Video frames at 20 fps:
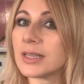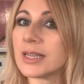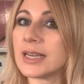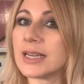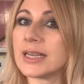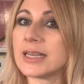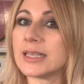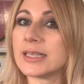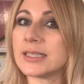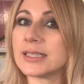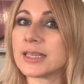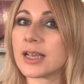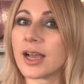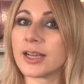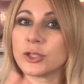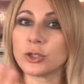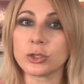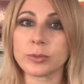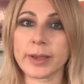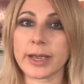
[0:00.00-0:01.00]
is I
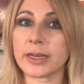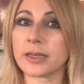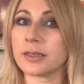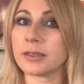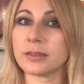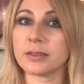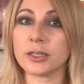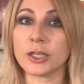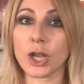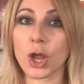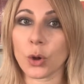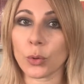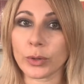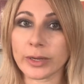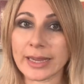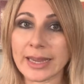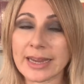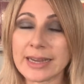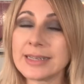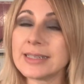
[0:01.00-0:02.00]
talk about lowering
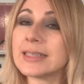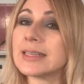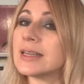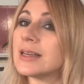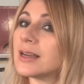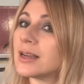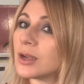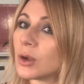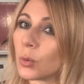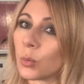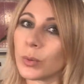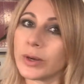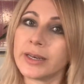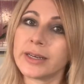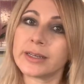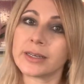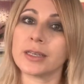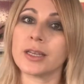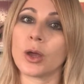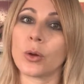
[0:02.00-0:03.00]
heat. We
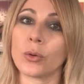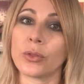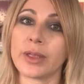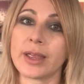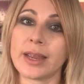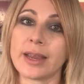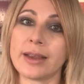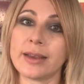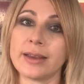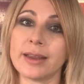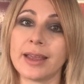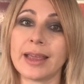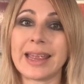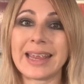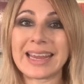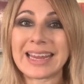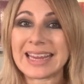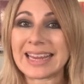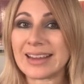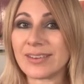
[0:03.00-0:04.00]
need to lower the heat
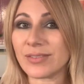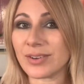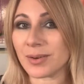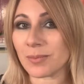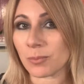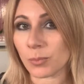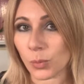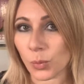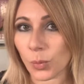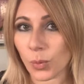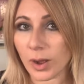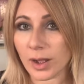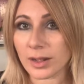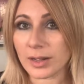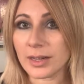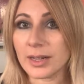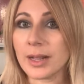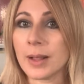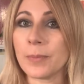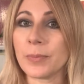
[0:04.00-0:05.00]
even more
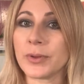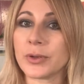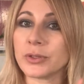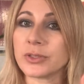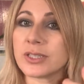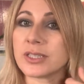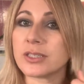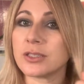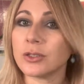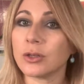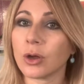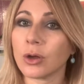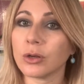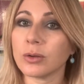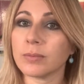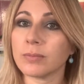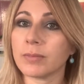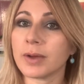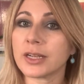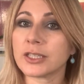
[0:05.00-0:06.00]
because there's
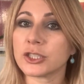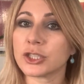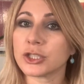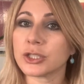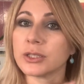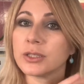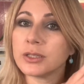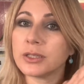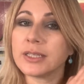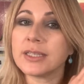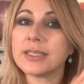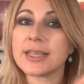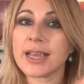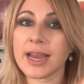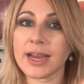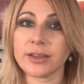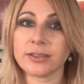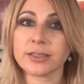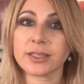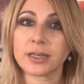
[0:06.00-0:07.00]
not much this
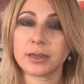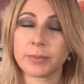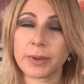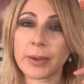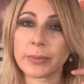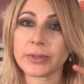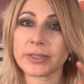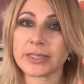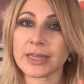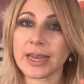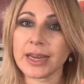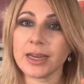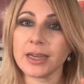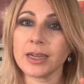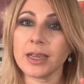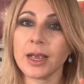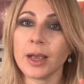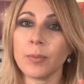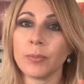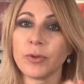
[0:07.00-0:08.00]
hair is going to be able to
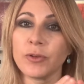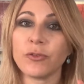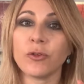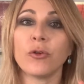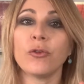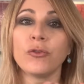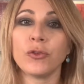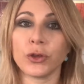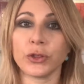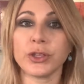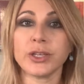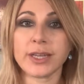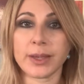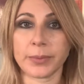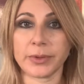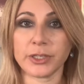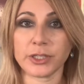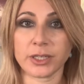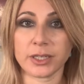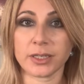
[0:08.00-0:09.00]
take before further
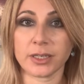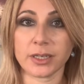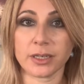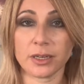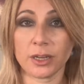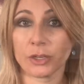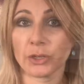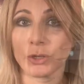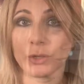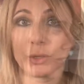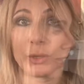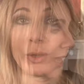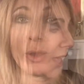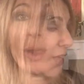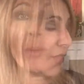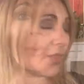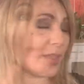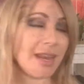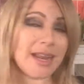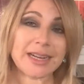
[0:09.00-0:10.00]
damage can, can occur.
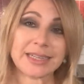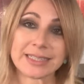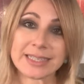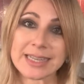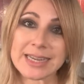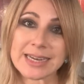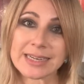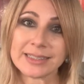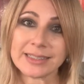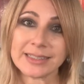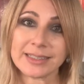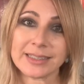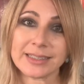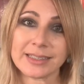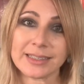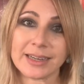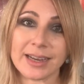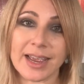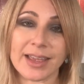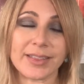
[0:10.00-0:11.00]
The next thing,
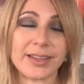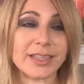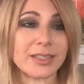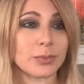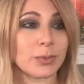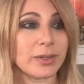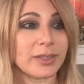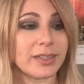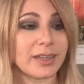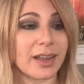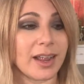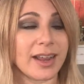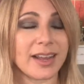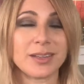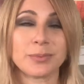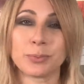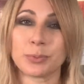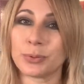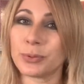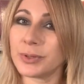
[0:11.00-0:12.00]
and this one is
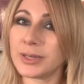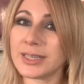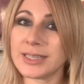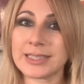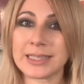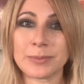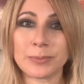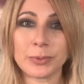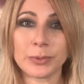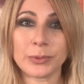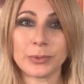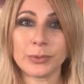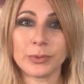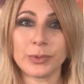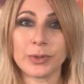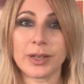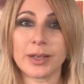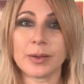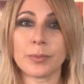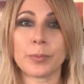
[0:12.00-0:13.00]
pretty simple,
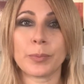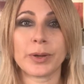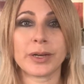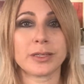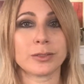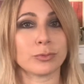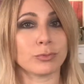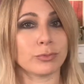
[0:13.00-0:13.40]
but it's